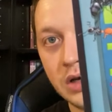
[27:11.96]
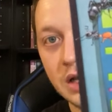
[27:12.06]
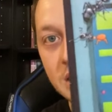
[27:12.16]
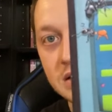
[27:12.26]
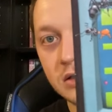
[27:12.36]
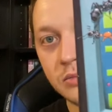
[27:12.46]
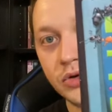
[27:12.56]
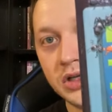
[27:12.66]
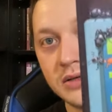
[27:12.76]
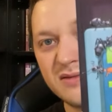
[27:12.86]
I consider
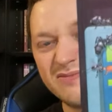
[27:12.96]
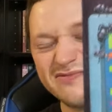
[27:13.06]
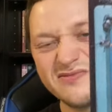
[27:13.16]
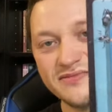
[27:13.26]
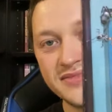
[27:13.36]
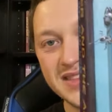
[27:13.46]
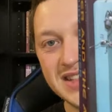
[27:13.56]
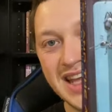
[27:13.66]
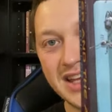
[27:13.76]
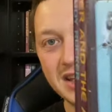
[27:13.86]
pretty
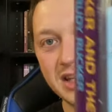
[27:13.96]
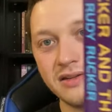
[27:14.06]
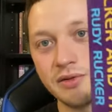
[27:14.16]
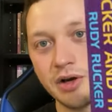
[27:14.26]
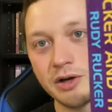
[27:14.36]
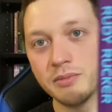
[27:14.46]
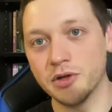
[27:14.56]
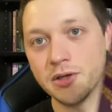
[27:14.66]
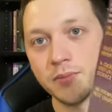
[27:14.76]
tacky cover art, but